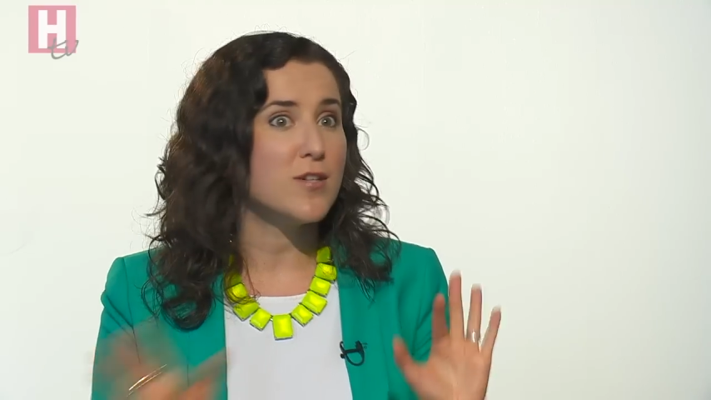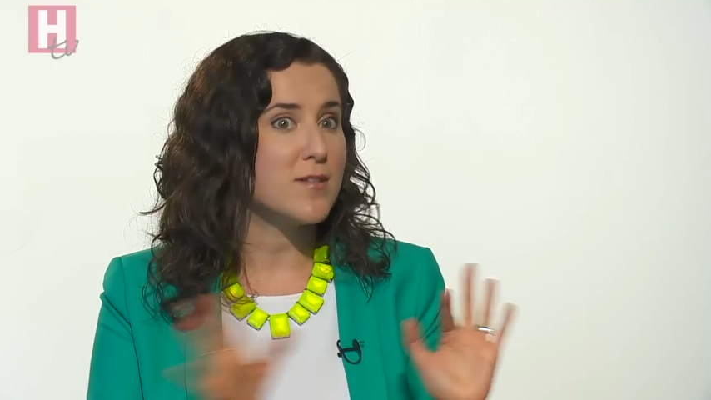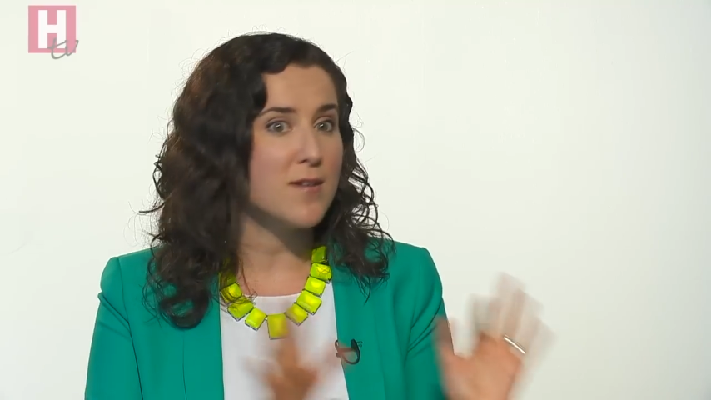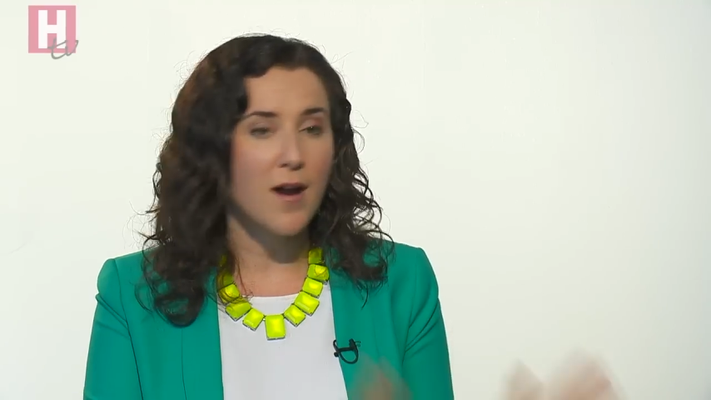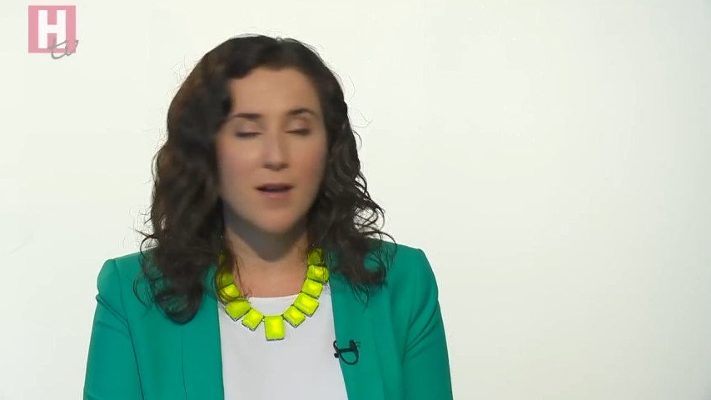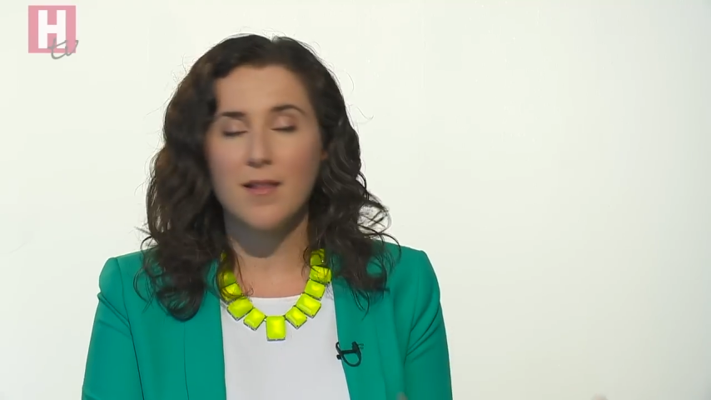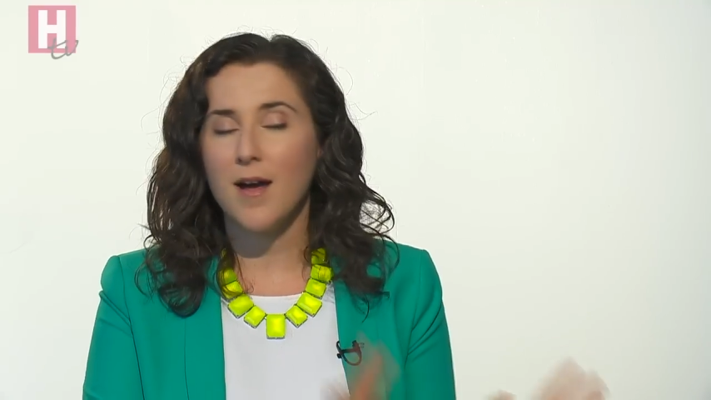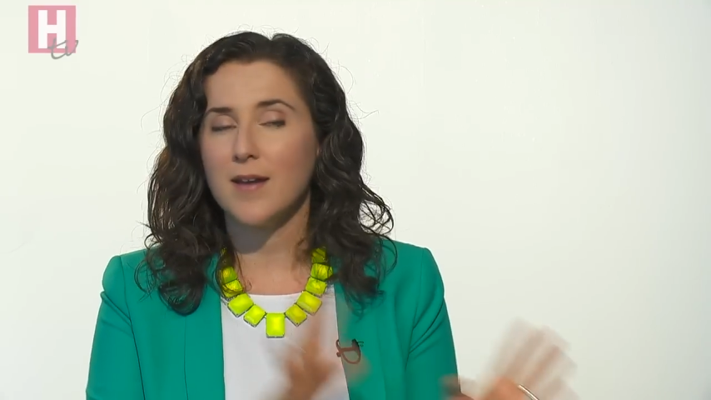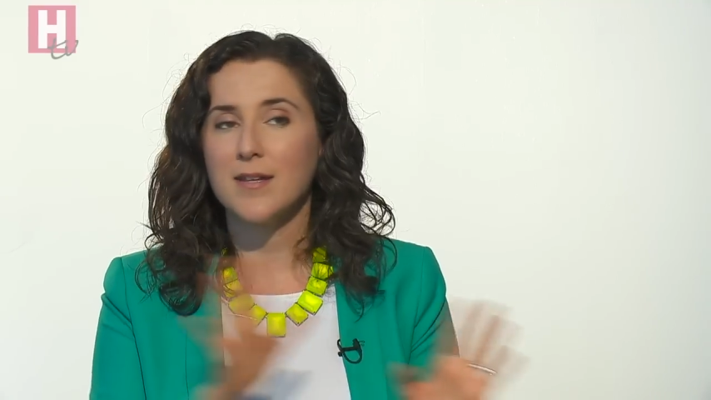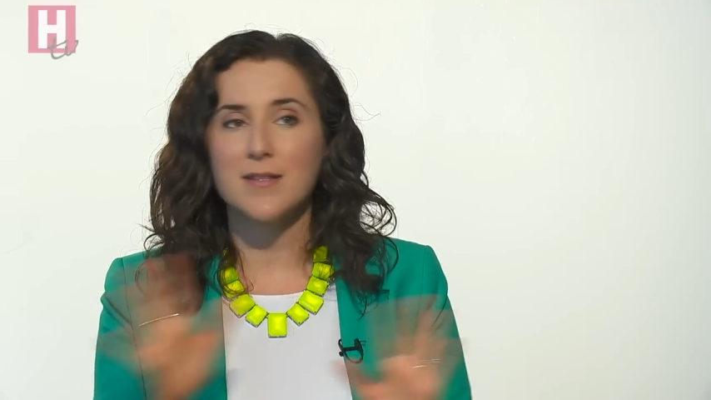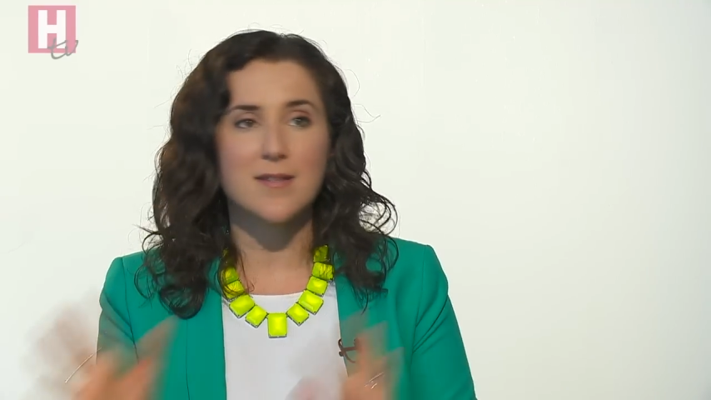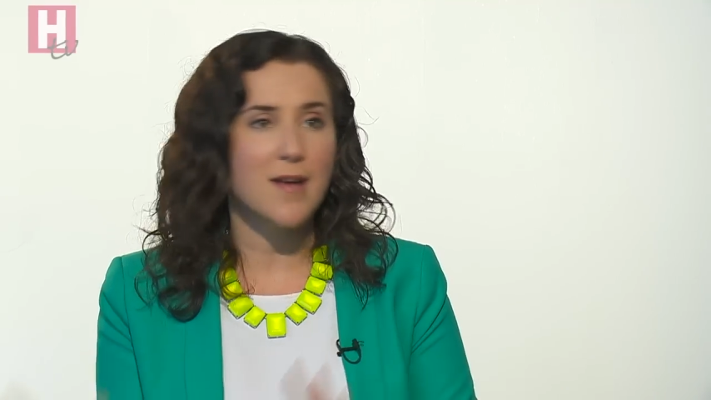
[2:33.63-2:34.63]
It's not
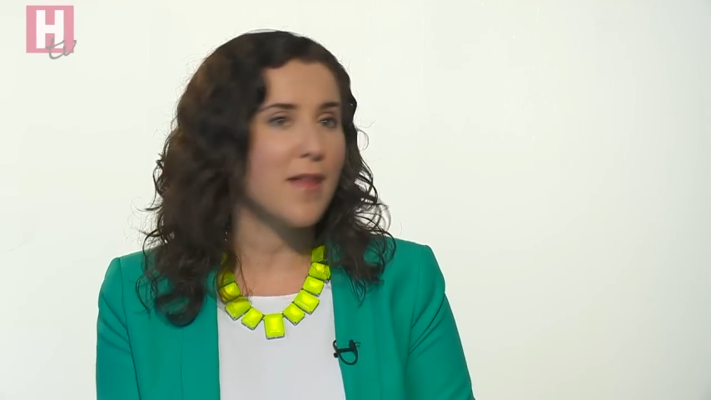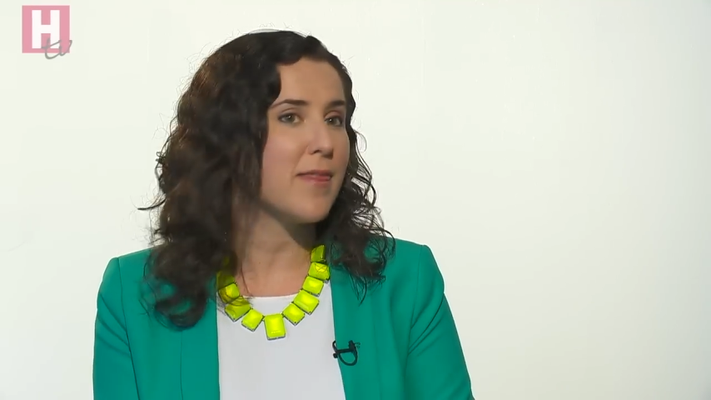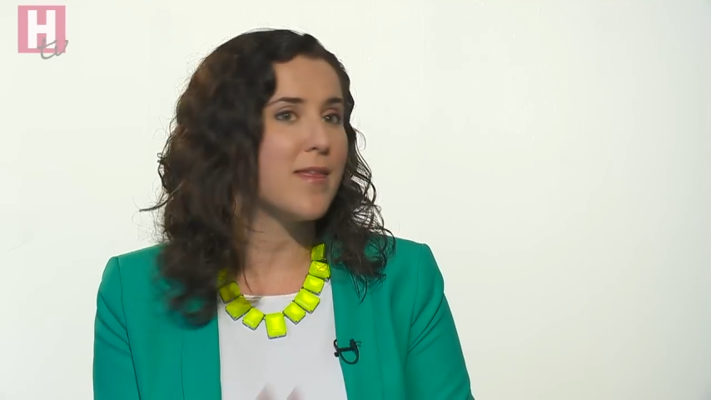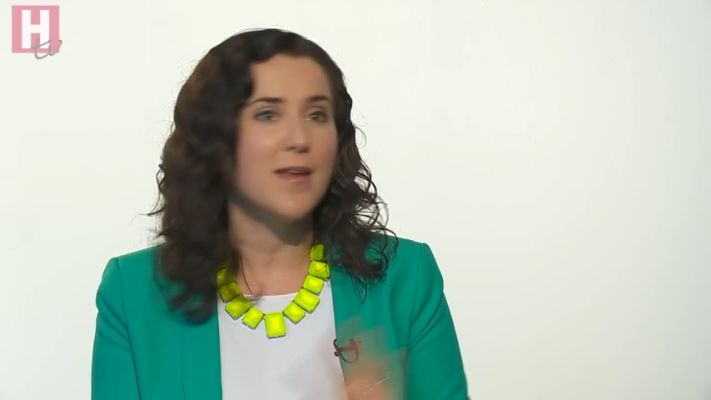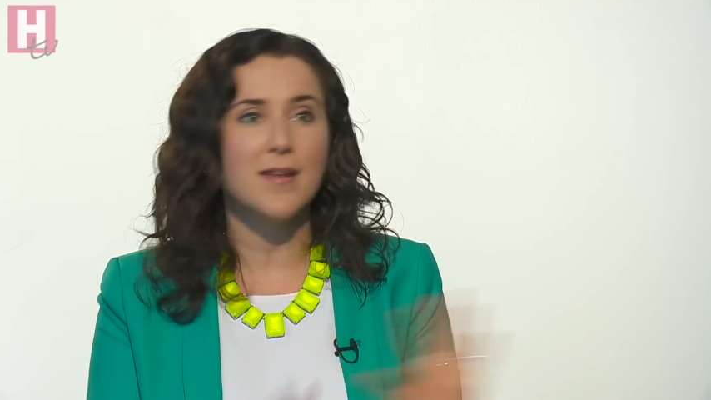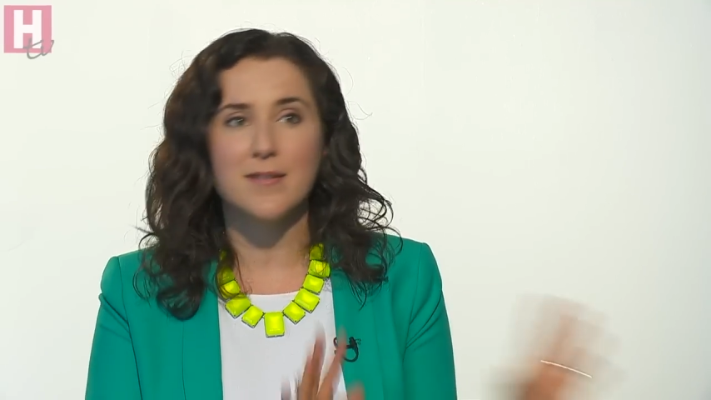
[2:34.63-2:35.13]
cloddy, it's not thin,